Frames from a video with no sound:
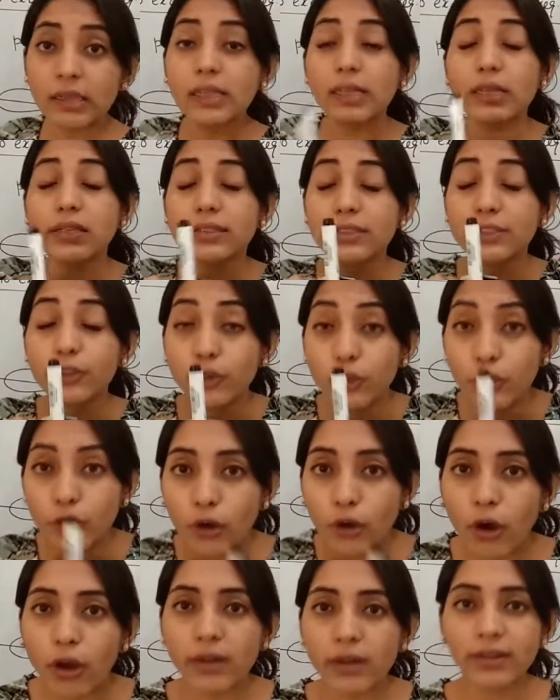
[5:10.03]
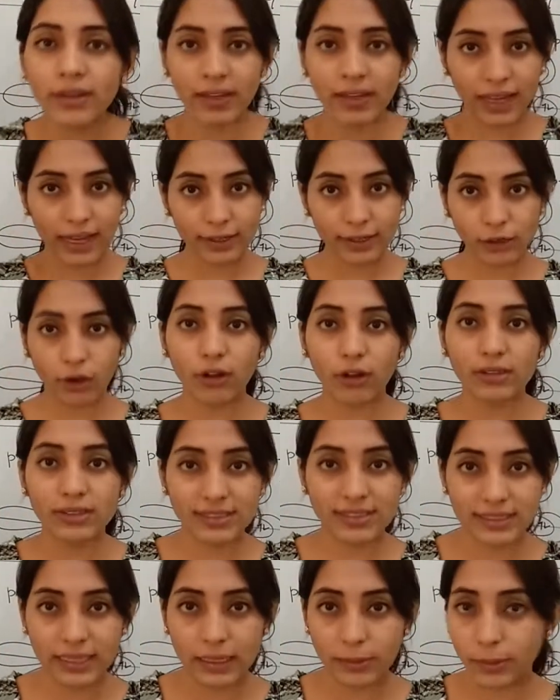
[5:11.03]
is not at all
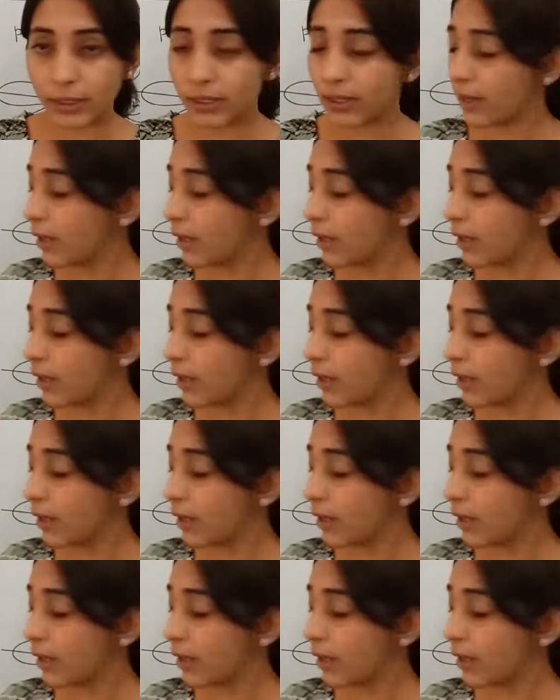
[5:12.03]
stable.